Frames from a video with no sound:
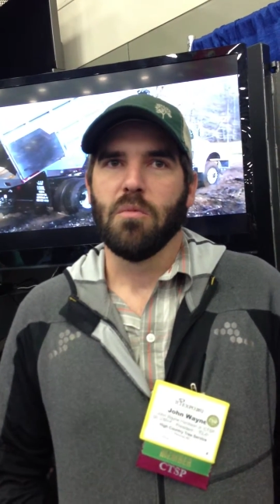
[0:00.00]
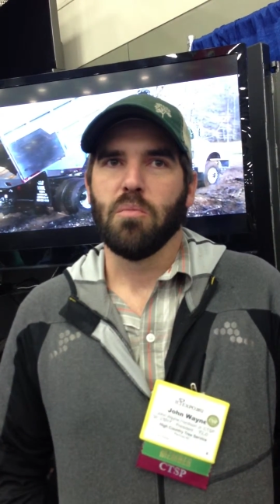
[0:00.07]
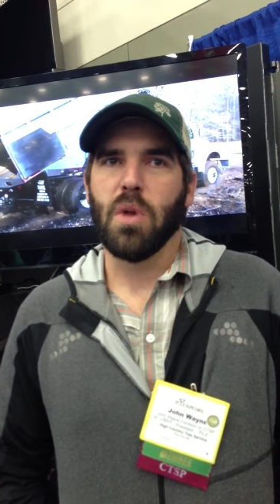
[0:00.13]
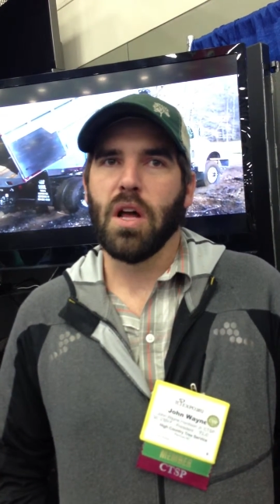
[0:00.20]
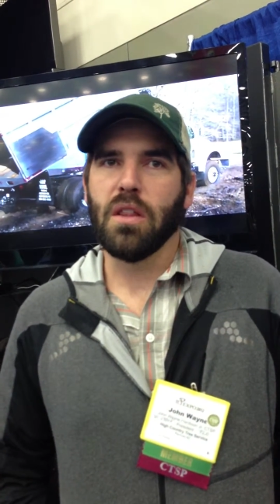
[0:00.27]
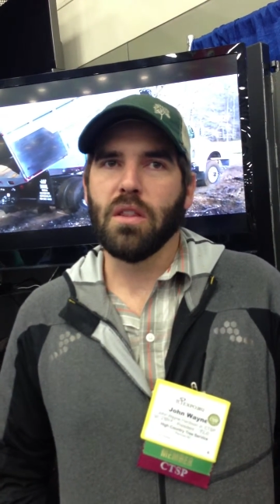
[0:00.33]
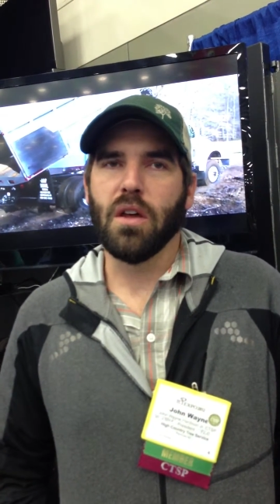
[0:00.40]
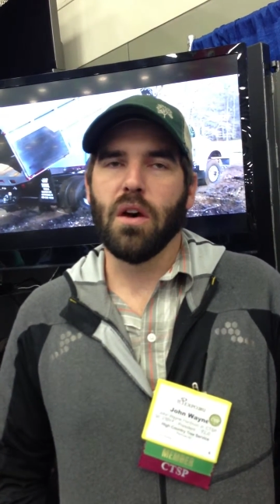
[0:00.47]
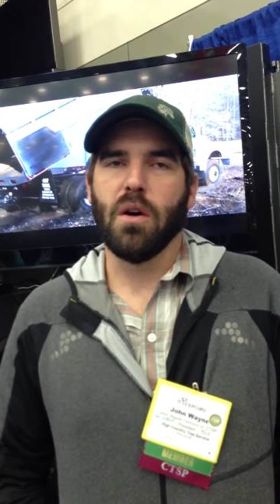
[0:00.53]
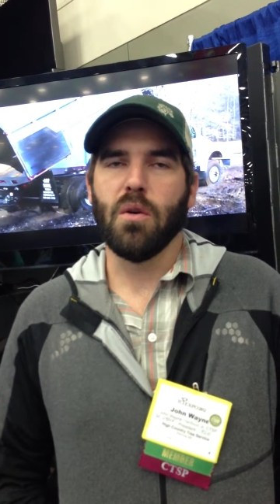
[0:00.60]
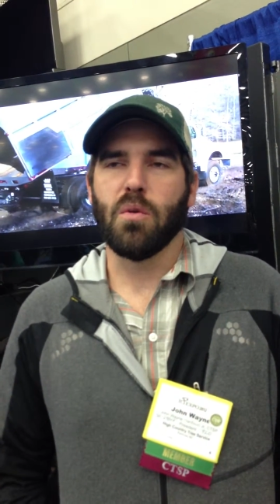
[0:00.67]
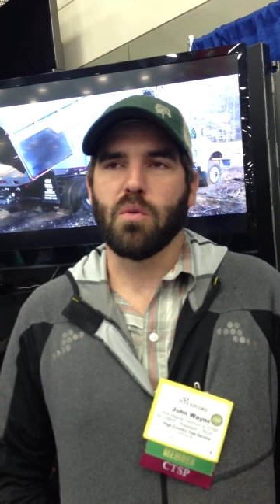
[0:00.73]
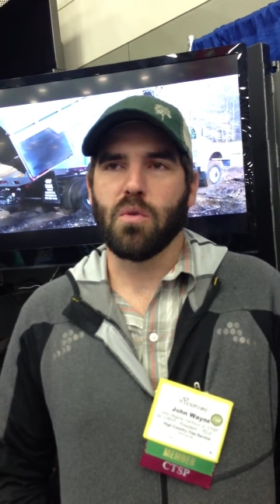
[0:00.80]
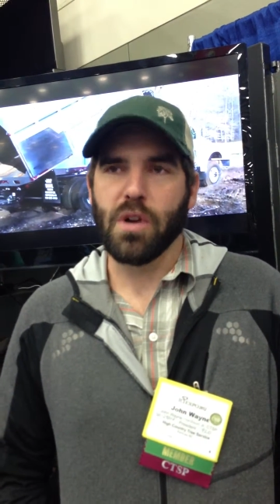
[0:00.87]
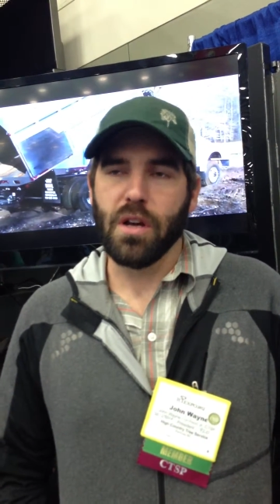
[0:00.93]
but the
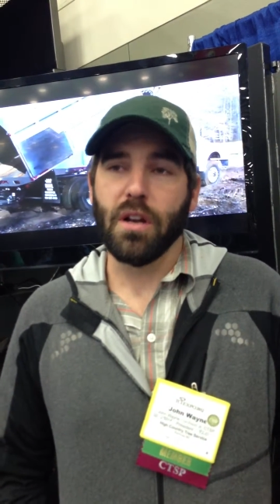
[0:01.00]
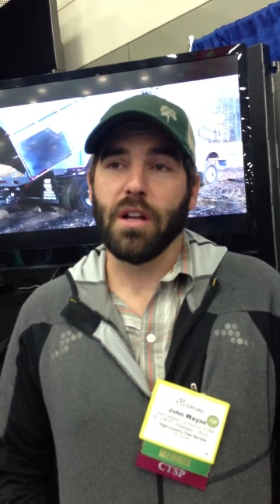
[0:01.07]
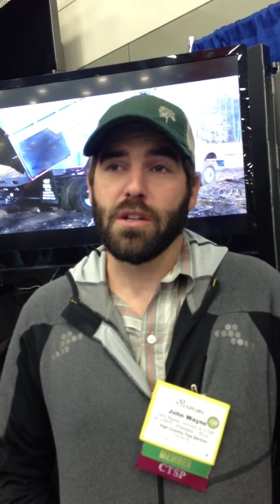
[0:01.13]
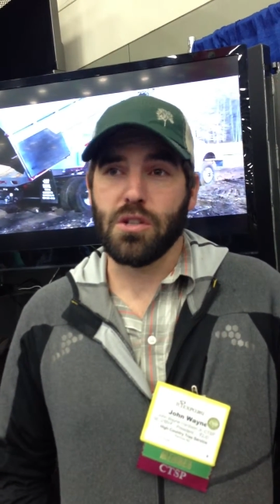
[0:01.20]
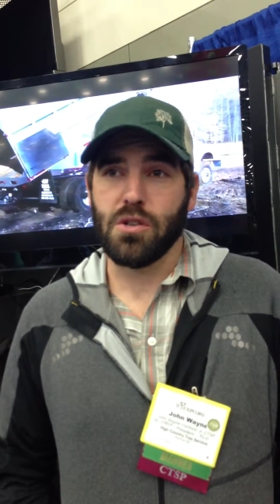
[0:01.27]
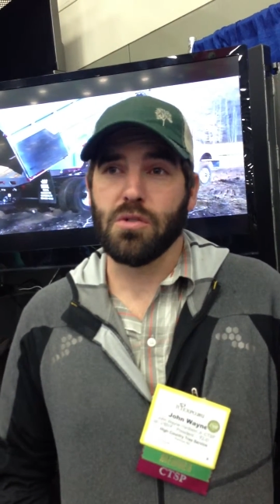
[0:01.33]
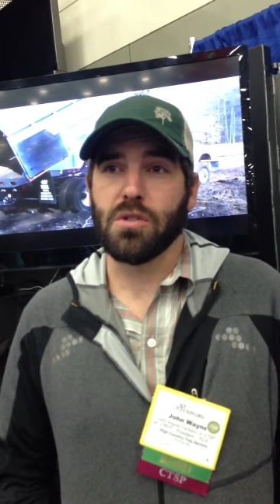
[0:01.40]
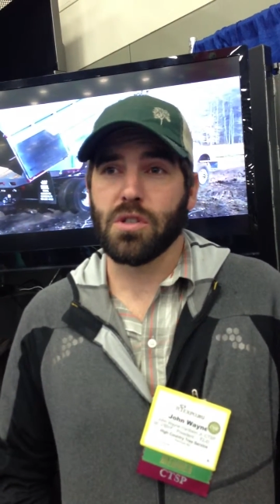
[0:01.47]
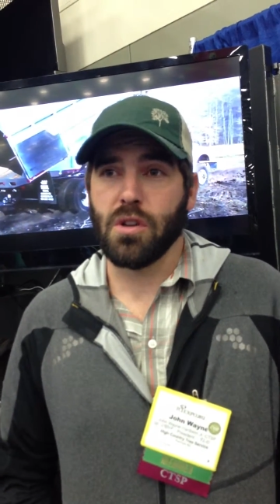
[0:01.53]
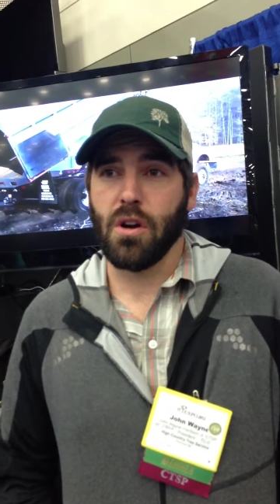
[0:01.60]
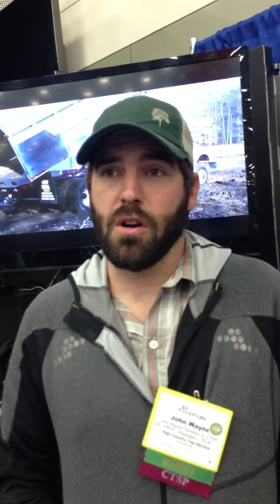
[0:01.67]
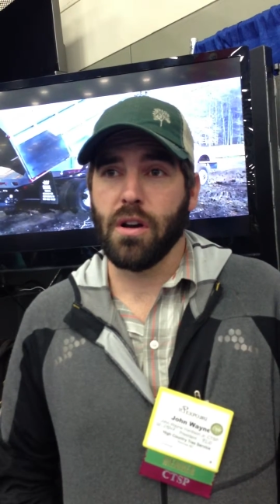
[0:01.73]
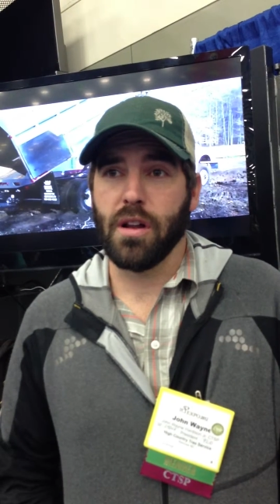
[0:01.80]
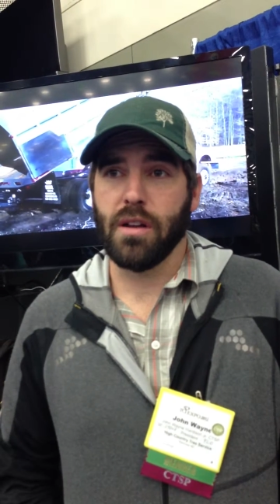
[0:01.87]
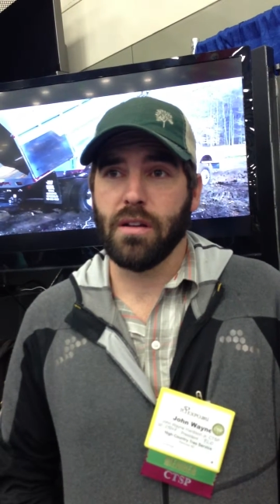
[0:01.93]
real issue
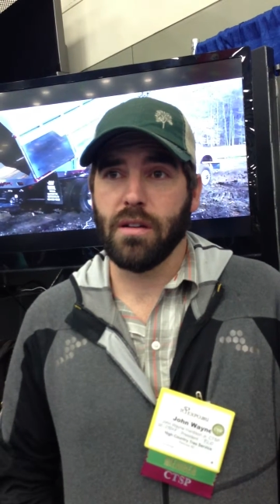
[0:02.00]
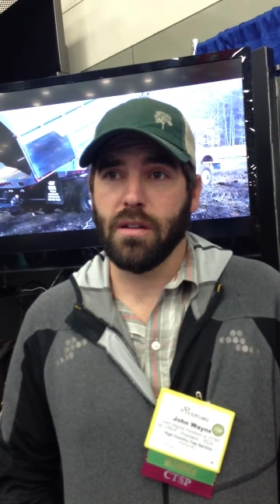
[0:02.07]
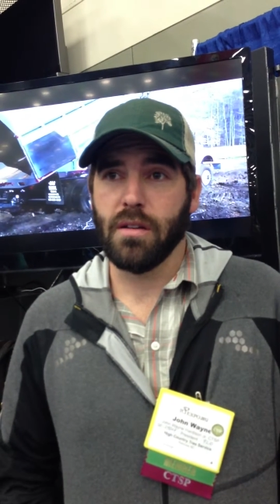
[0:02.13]
started.